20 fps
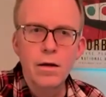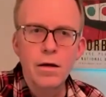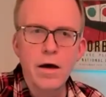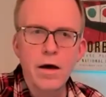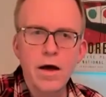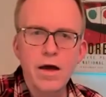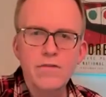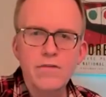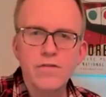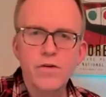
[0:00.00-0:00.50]

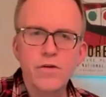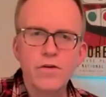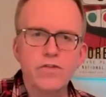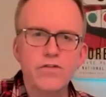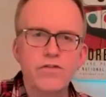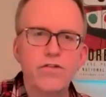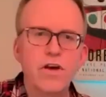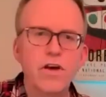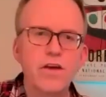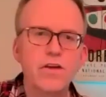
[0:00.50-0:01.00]
Hi
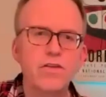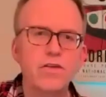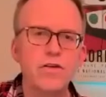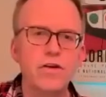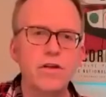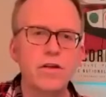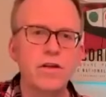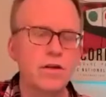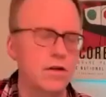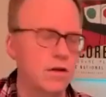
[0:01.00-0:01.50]
folks, how you
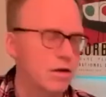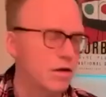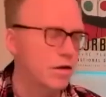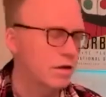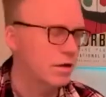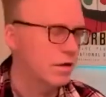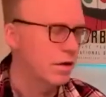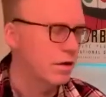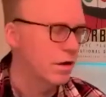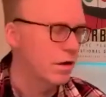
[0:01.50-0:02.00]
doing?
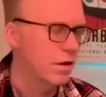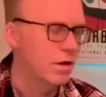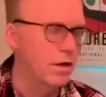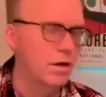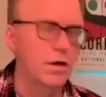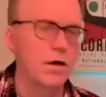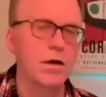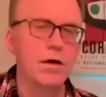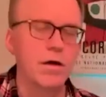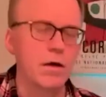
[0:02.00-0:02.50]

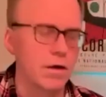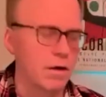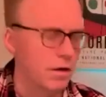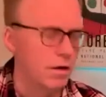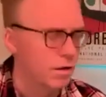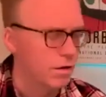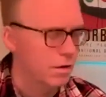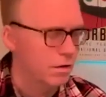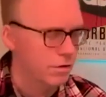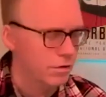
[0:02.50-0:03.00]

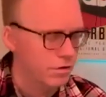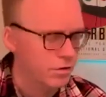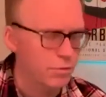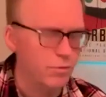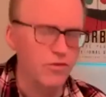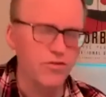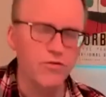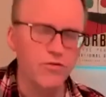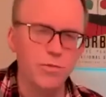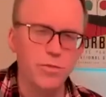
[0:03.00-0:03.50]
I'm gonna
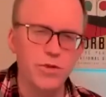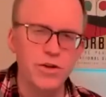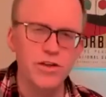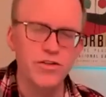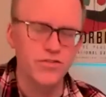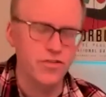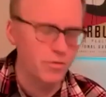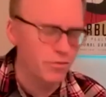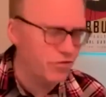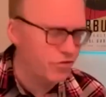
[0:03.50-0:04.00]
just play
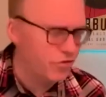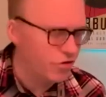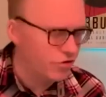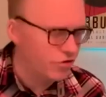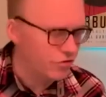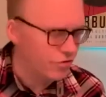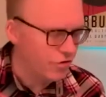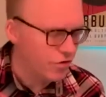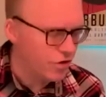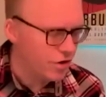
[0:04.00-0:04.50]
some
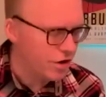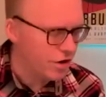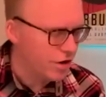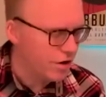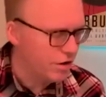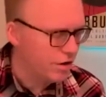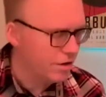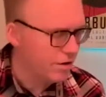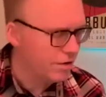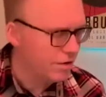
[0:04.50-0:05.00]
tunes for
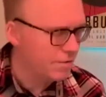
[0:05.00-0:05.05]
you.